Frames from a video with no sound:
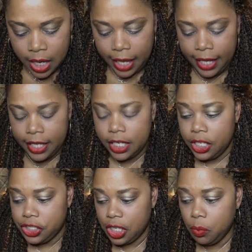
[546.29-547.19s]
And
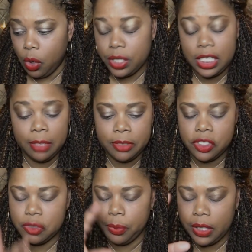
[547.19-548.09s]
she wants him to
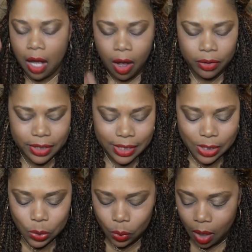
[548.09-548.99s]
just bring all of
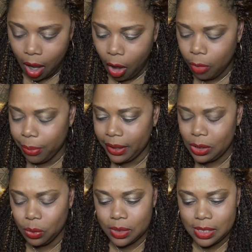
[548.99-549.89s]
this to a halt, bring it
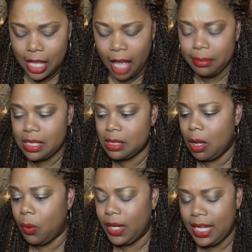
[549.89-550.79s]
to a stop. This is
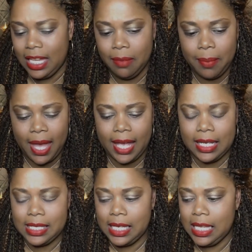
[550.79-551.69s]
going to end bad.
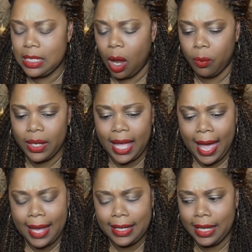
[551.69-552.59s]
He's already
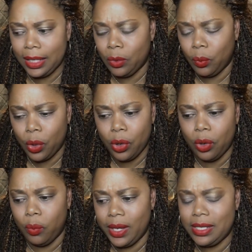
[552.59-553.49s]
out there in the
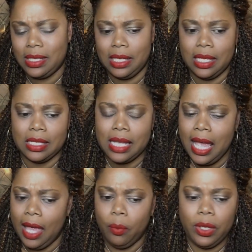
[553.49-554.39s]
world. Winston is.
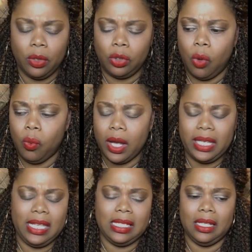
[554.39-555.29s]
We don't know what
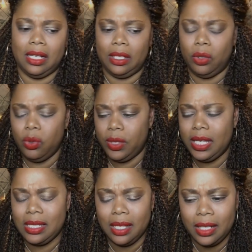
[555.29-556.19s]
he's done and who
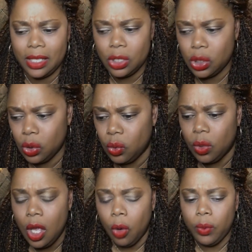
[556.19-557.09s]
he's done it
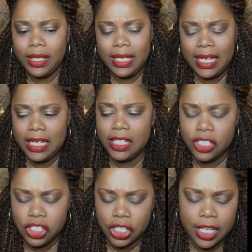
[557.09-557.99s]
to. We need to
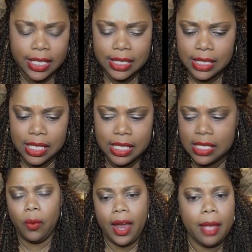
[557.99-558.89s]
shut
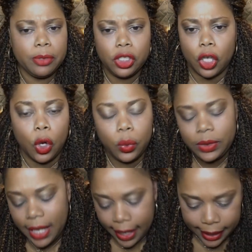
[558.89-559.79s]
this crap show
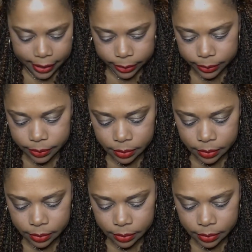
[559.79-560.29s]
down.